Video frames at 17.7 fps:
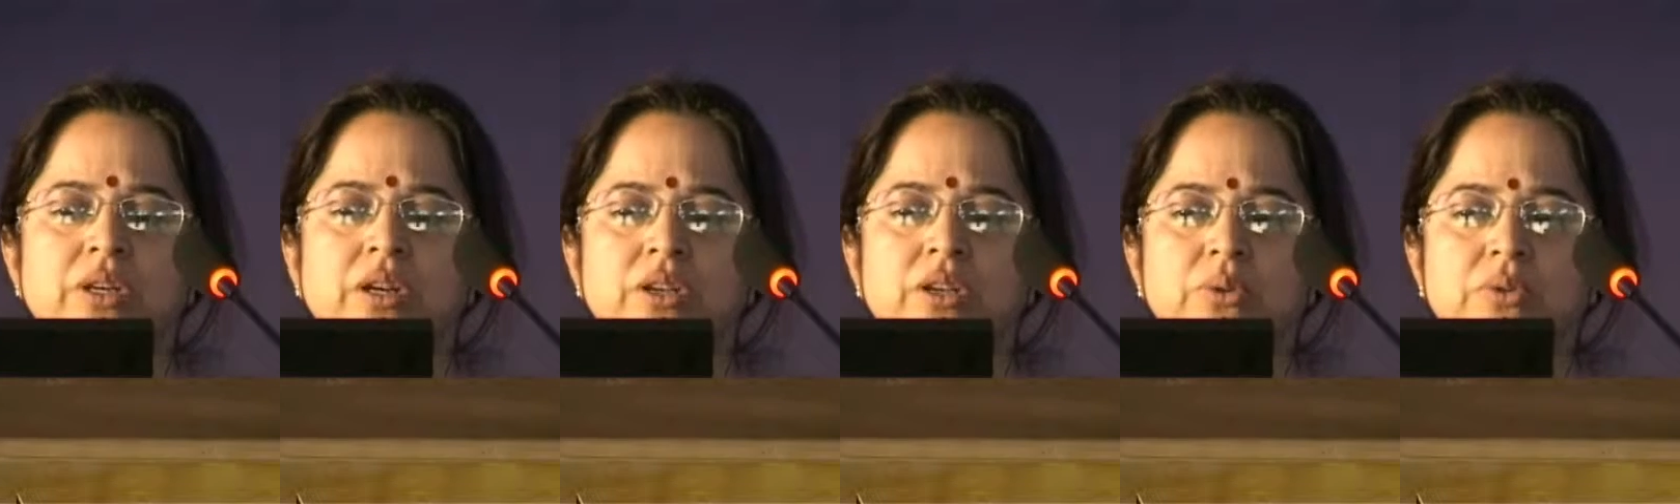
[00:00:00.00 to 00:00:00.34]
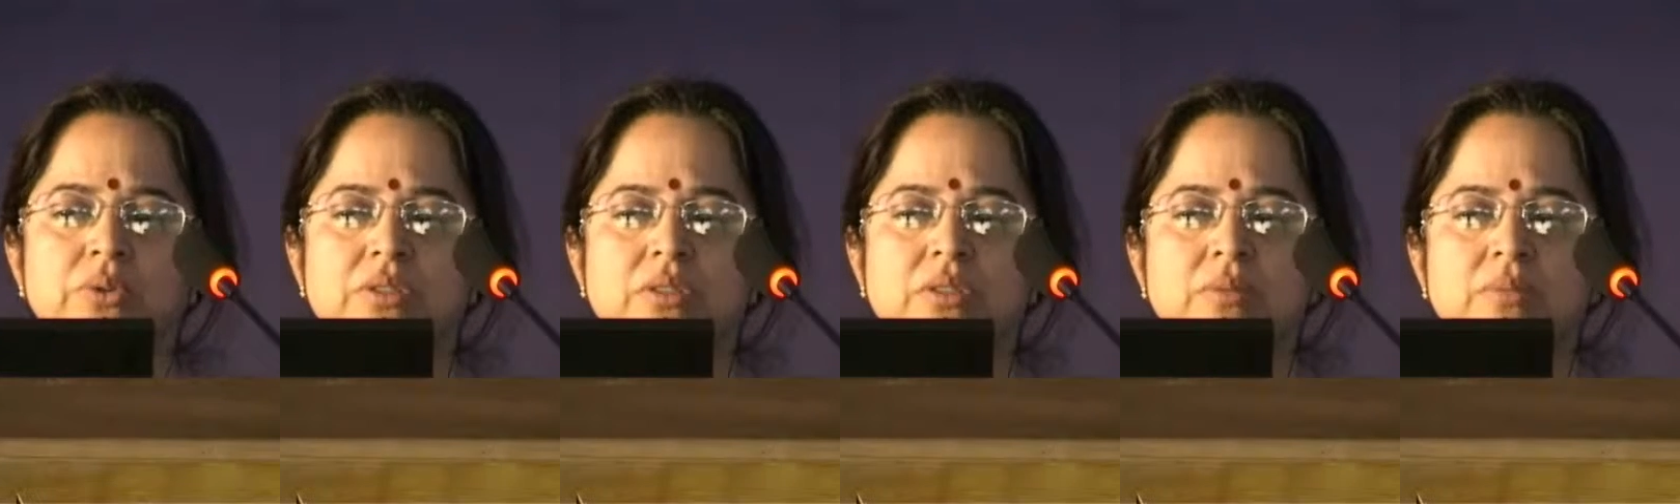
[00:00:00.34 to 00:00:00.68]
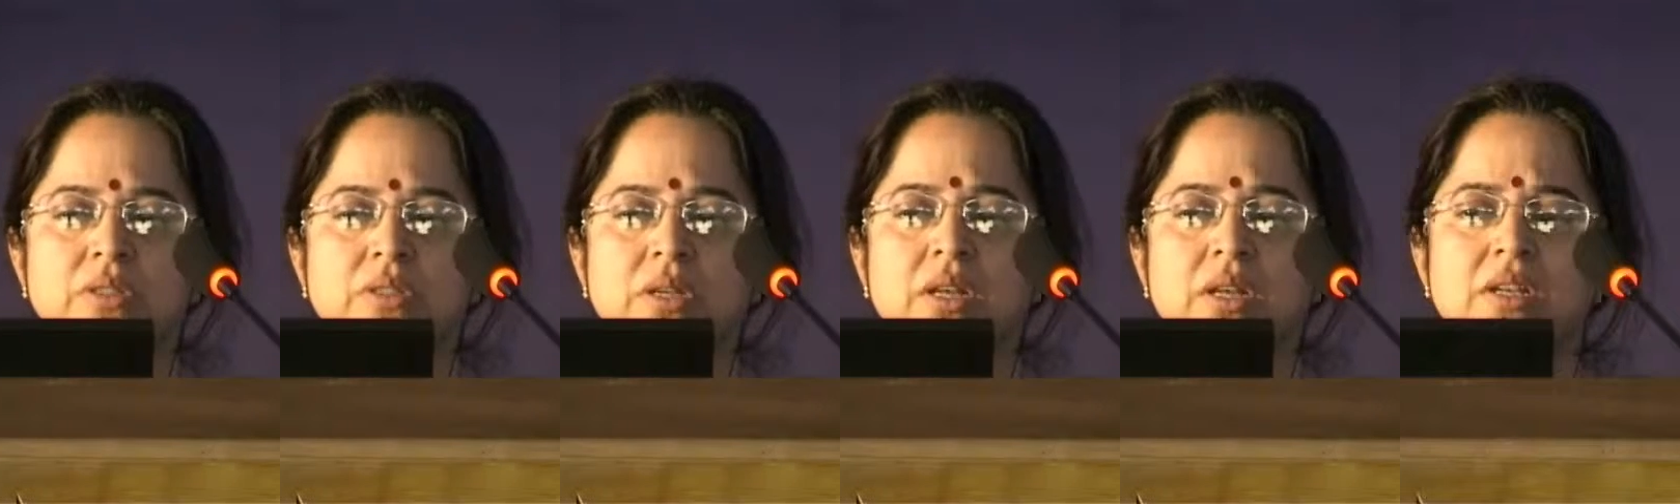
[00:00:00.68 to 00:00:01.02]

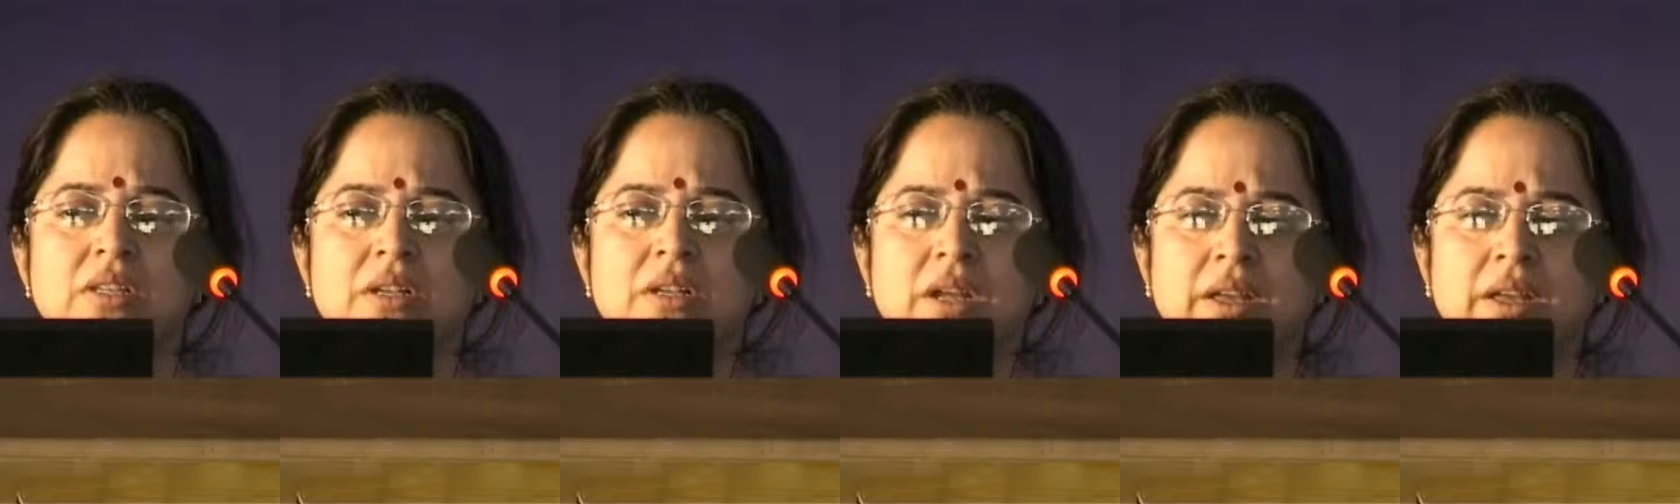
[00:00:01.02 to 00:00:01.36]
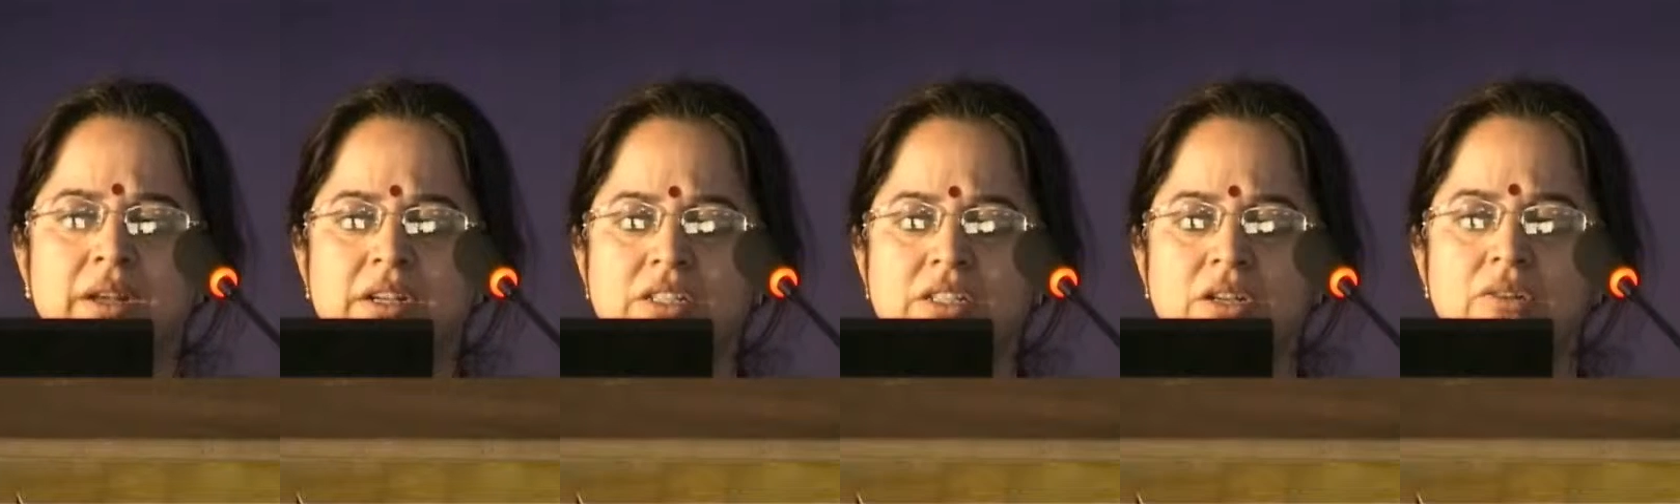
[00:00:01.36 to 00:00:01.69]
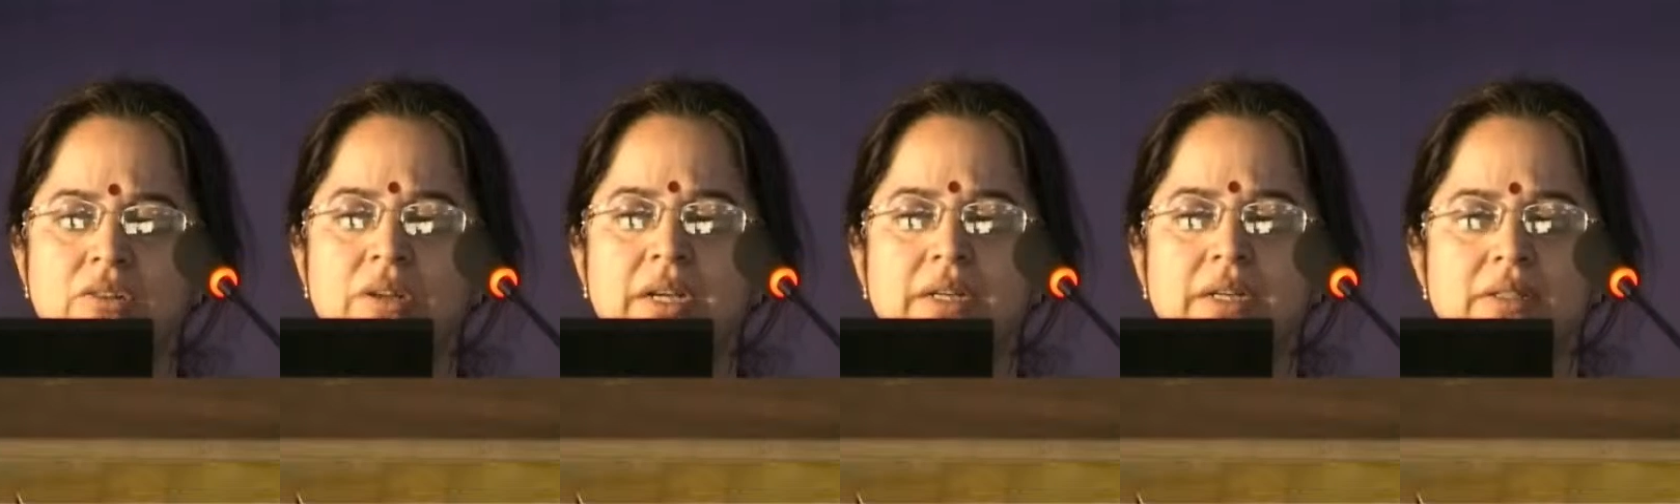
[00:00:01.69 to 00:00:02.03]
aneurysms, recurrent
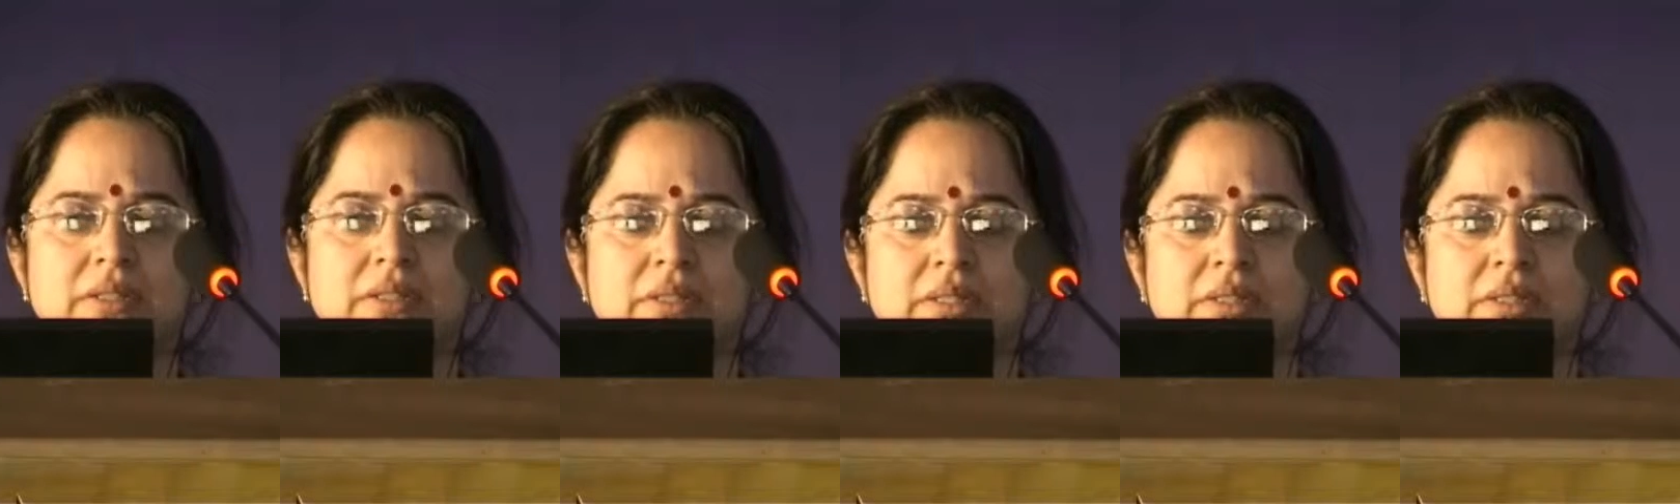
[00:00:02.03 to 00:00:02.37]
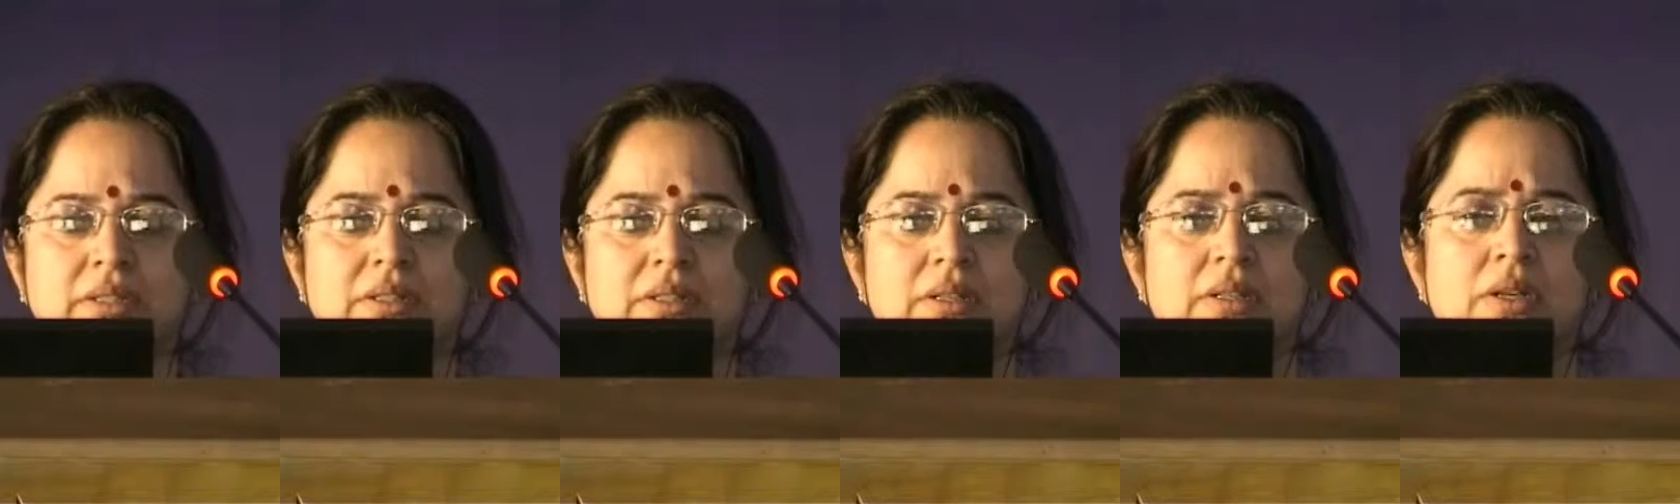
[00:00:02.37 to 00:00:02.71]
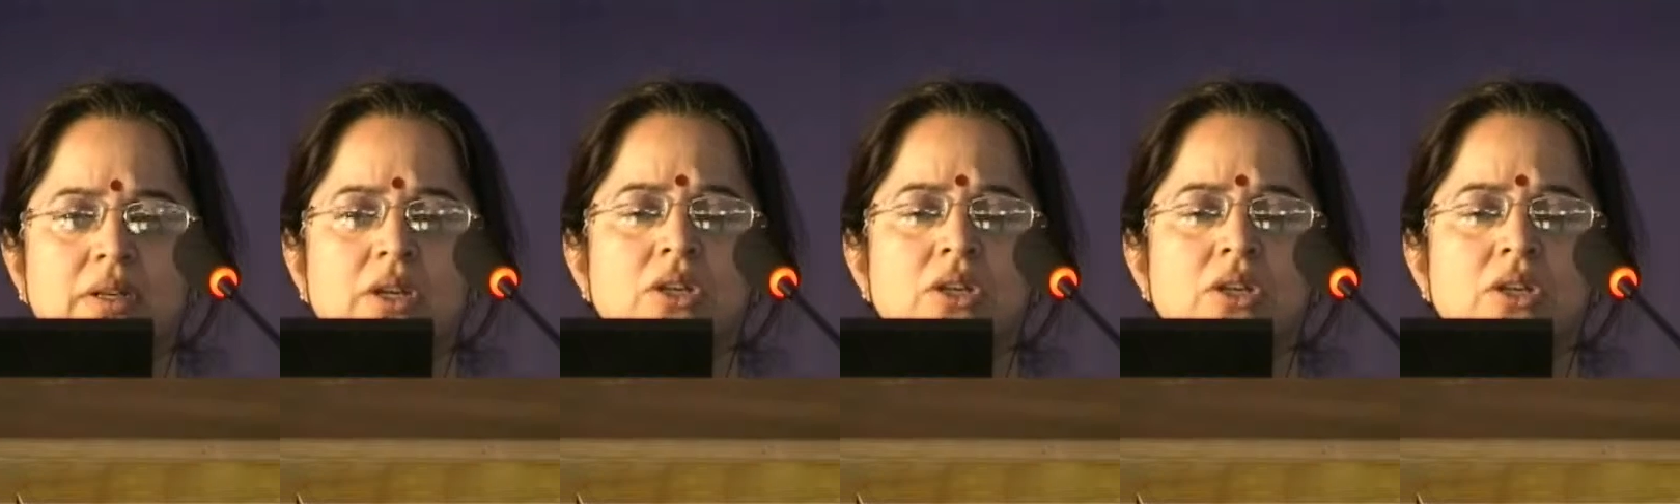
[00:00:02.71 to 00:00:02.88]
cellulitis, etc.